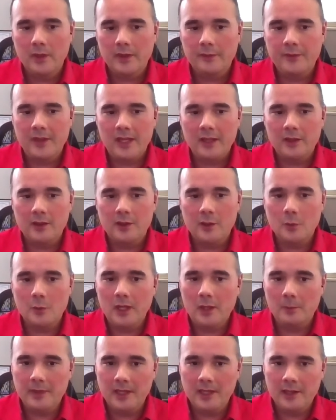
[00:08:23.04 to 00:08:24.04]
We value the
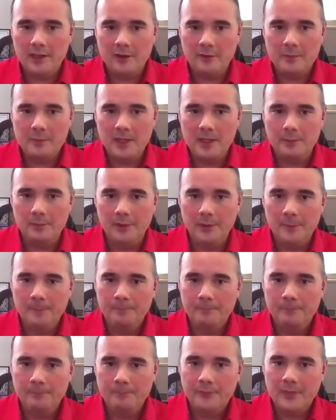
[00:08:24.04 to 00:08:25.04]
well-being of people,
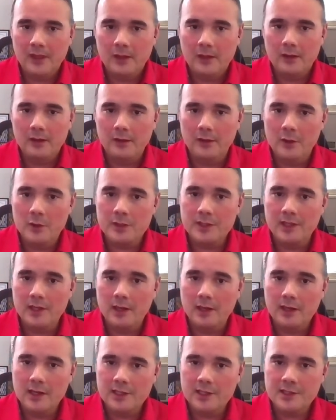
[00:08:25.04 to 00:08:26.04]
those in
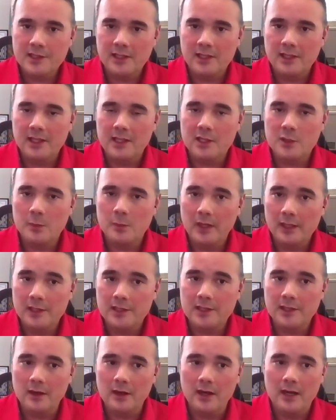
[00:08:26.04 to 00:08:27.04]
our custody, as well
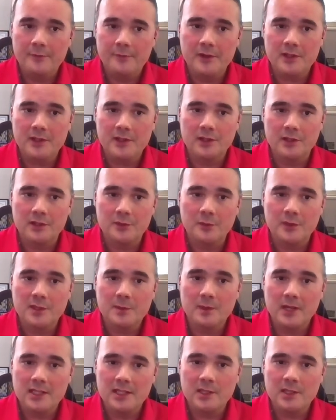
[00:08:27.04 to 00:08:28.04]
as our officers
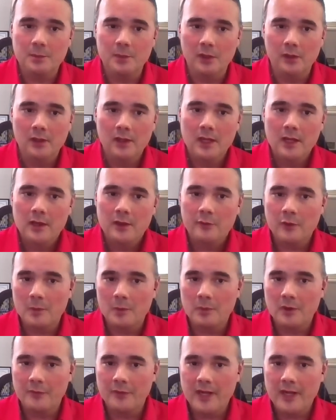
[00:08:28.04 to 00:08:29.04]
responsible for
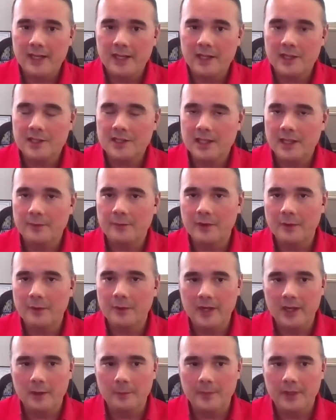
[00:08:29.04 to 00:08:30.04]
providing a safe
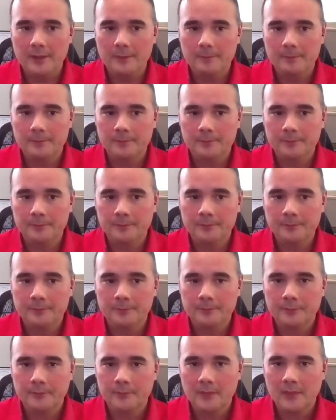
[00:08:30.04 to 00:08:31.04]
environment.
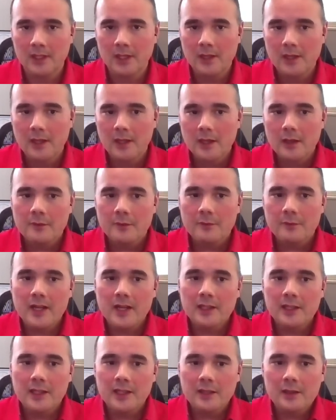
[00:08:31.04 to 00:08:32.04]

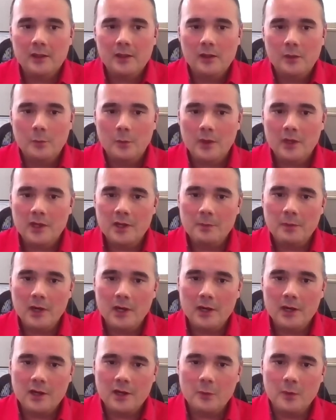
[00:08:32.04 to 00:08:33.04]
Finally, we're going to
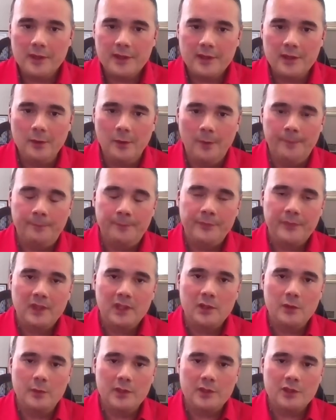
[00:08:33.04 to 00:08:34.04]
partner with you
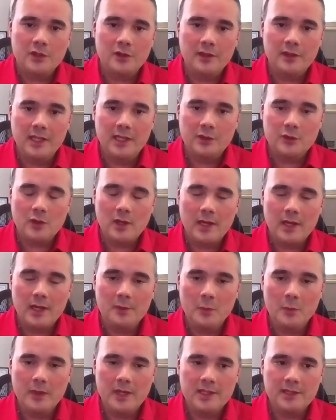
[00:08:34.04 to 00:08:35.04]
to ensure that
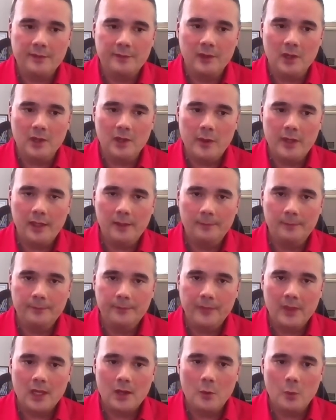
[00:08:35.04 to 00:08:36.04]
tribal ways of knowing,
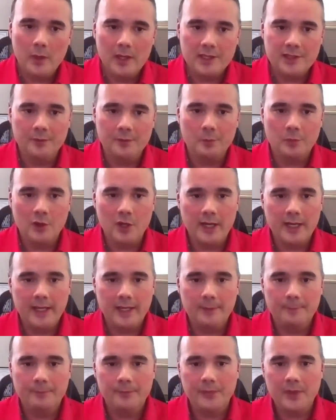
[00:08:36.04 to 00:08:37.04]
ways of
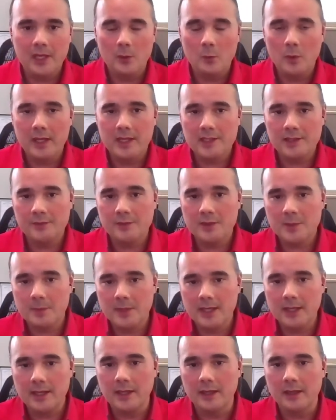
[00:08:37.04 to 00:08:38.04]
praying, and ways of
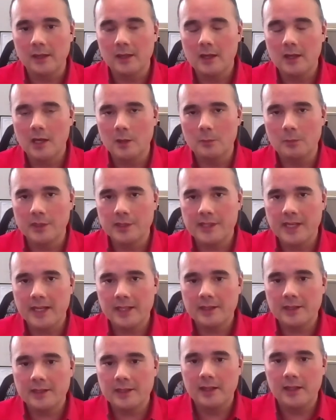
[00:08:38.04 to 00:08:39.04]
speaking are
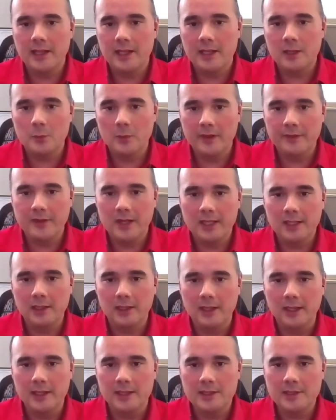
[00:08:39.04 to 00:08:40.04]
protected and
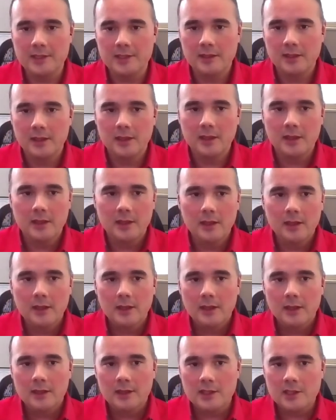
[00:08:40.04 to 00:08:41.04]
revitalized.
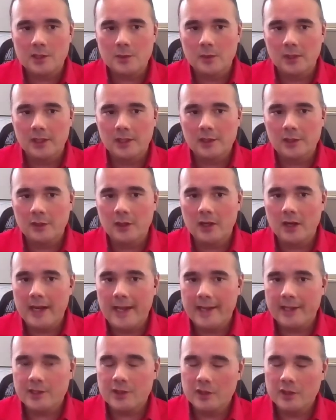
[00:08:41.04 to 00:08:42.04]
This will include our
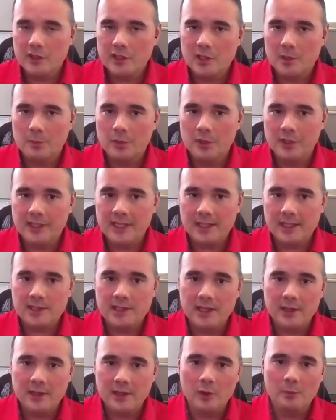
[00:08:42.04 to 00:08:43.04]
actions to protect
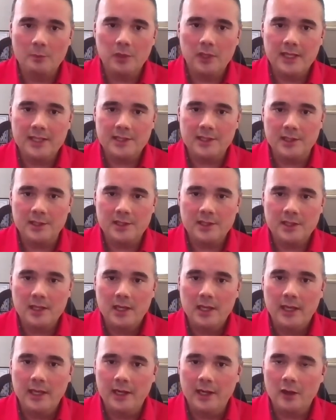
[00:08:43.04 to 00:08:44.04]
sacred
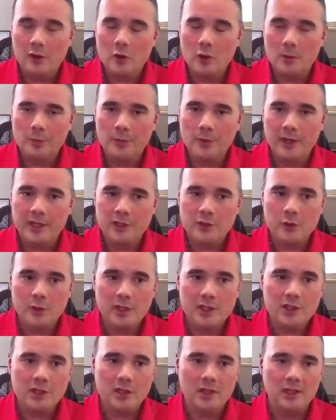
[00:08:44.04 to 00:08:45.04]
places and incorporate
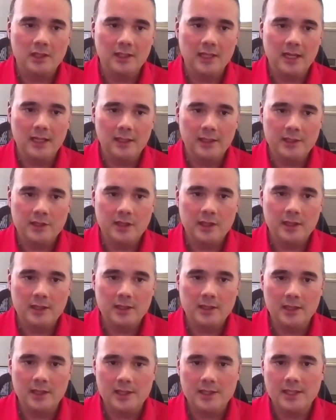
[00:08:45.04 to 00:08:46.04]
traditional knowledge
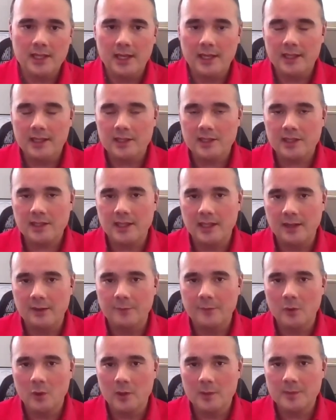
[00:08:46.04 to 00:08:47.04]
into the science that
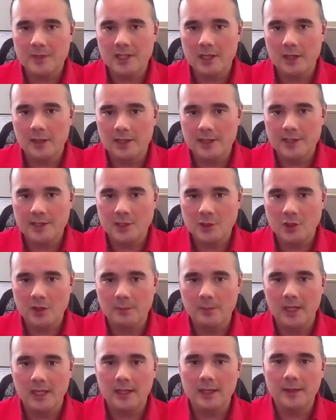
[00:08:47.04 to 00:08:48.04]
informs our
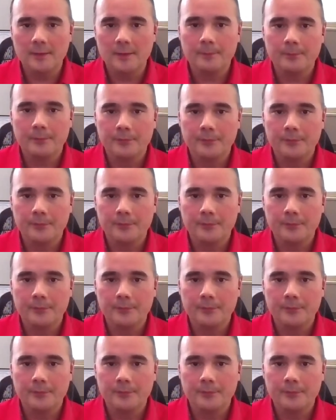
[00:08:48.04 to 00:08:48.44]
decision-making.